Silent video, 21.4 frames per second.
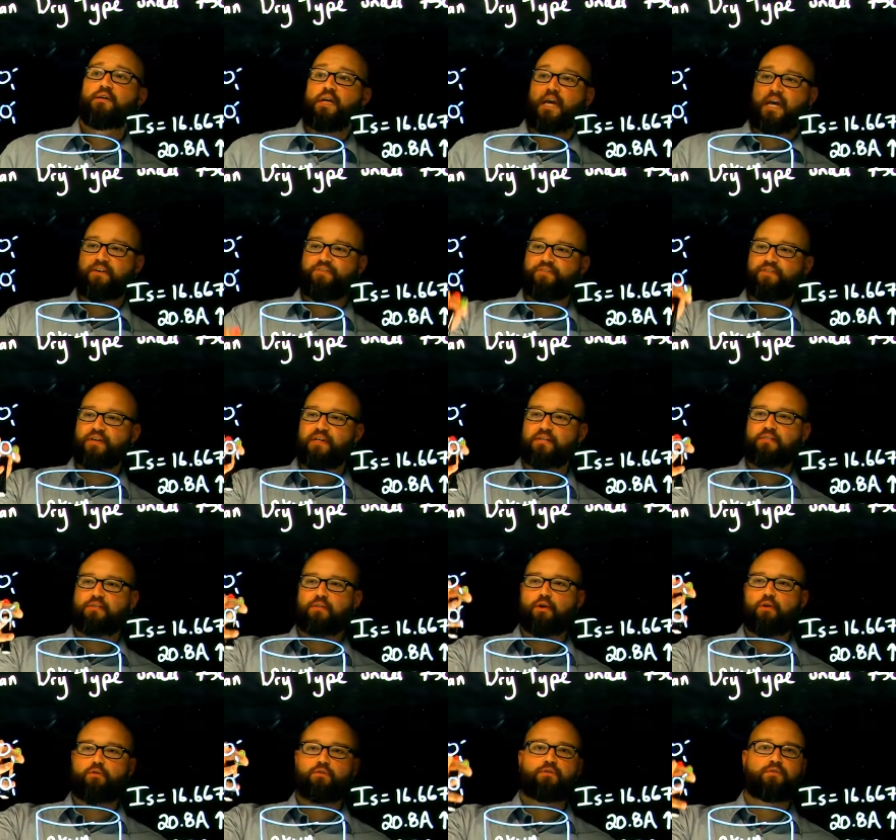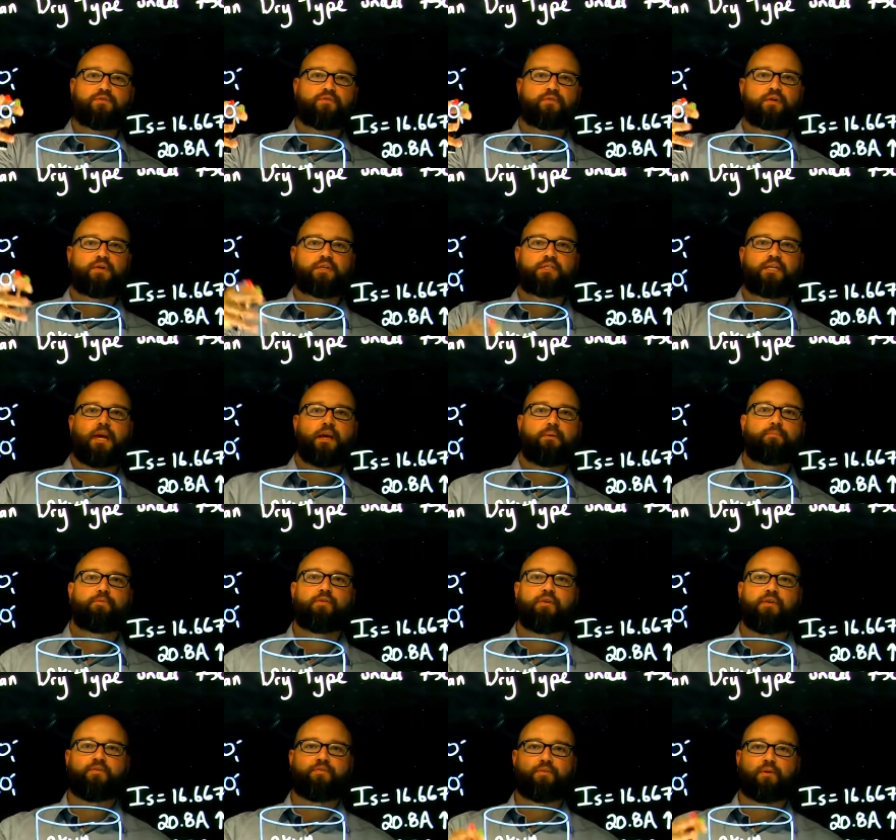If these loads, for
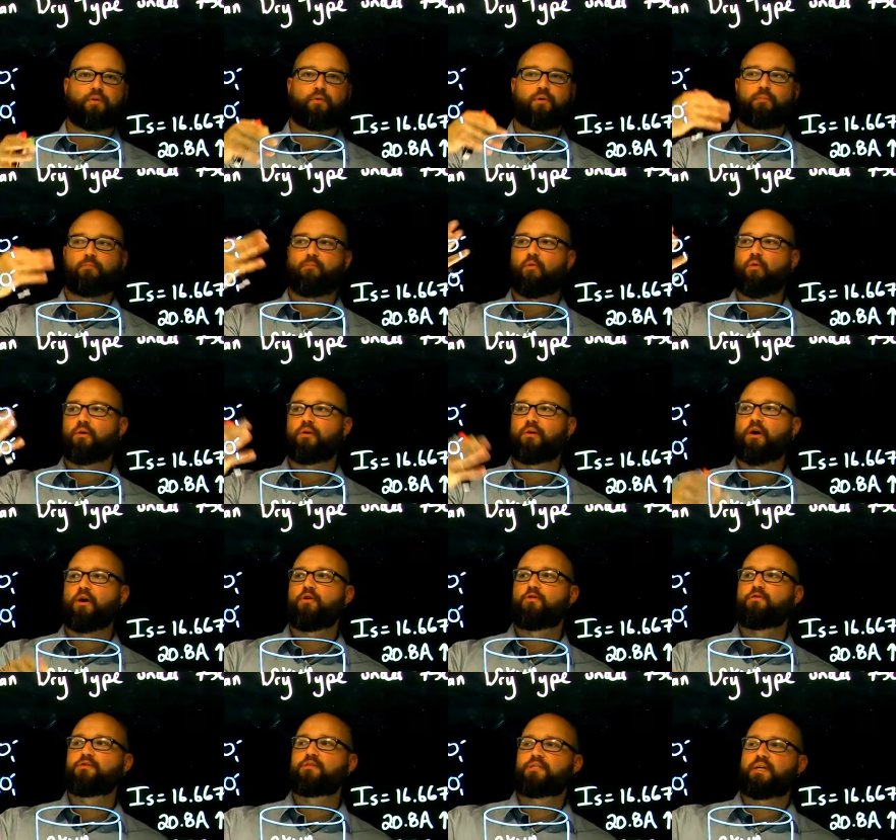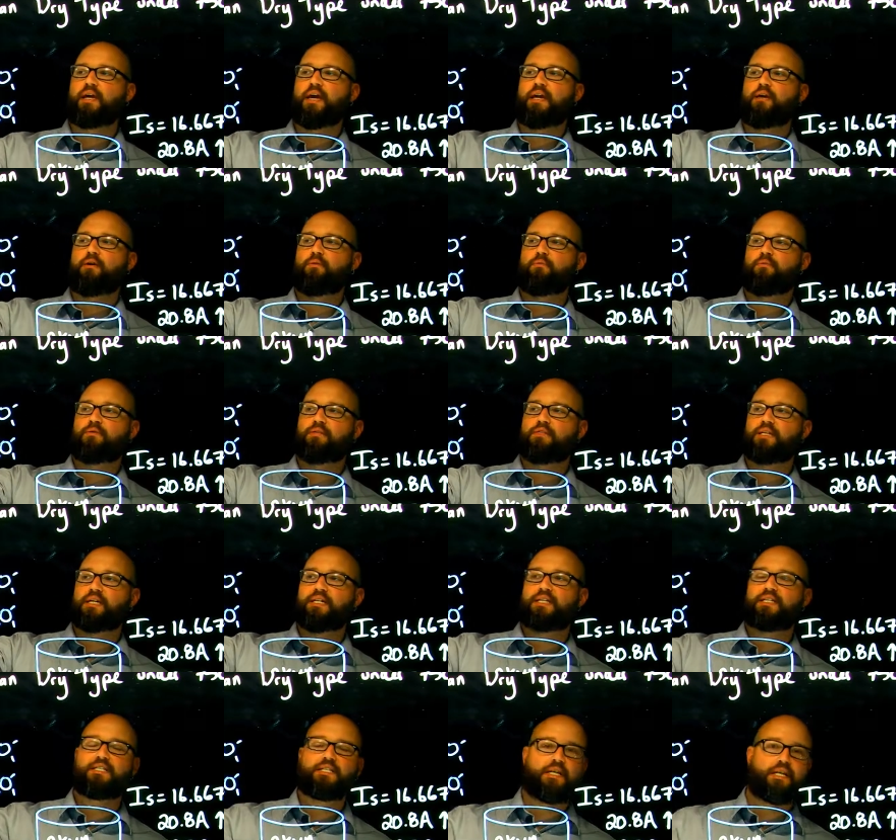example, if there were more loads and it was
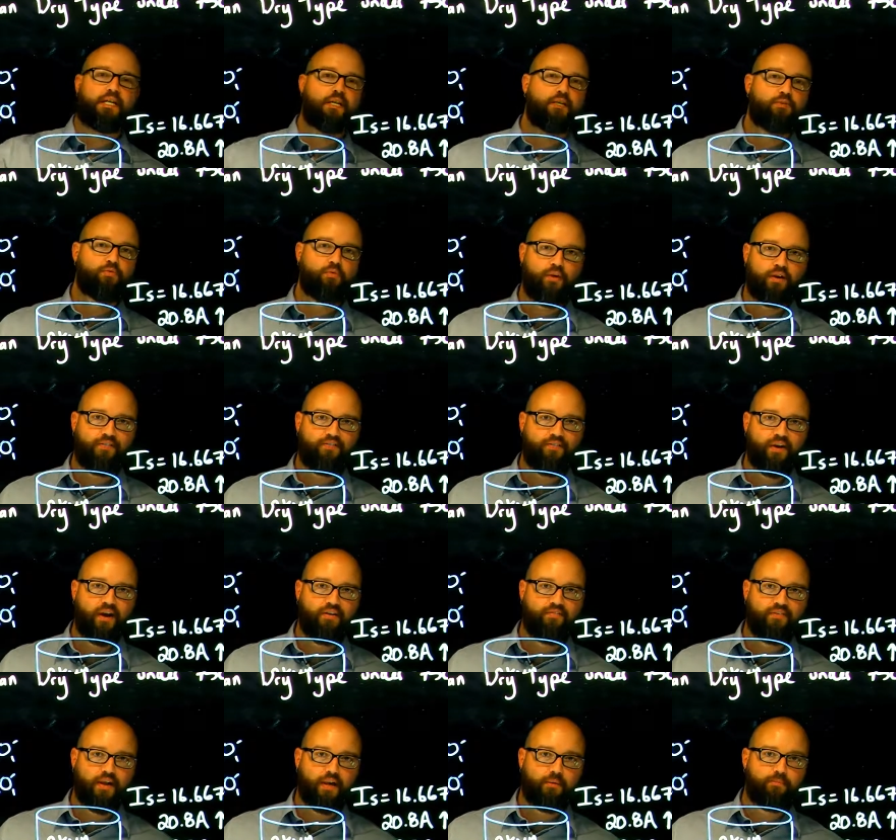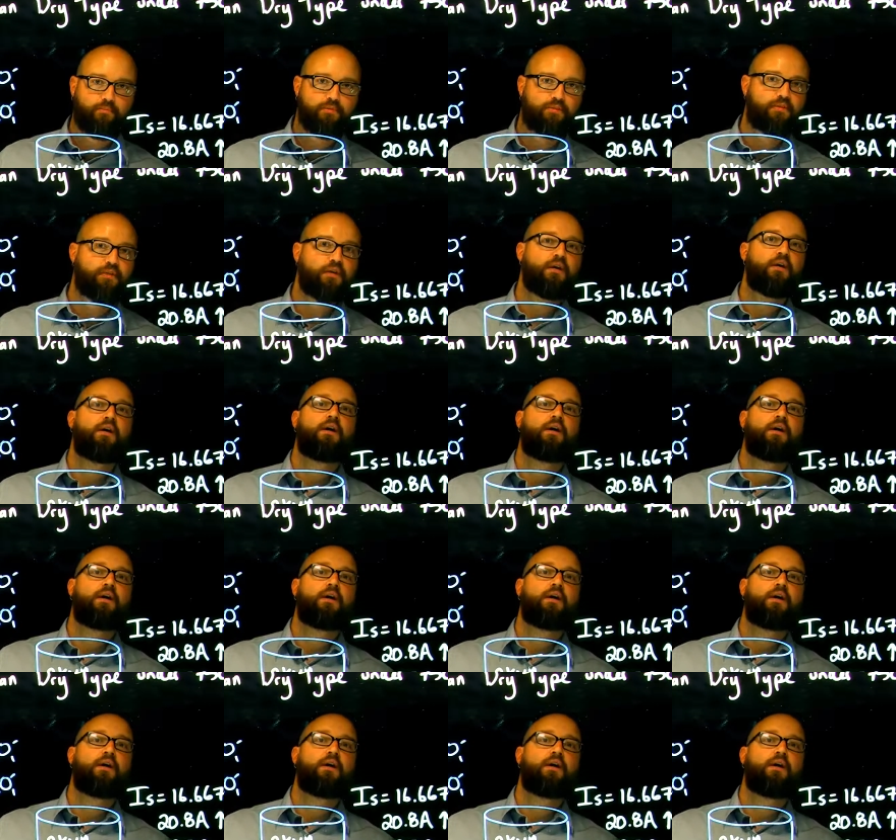exceeding 25 amps,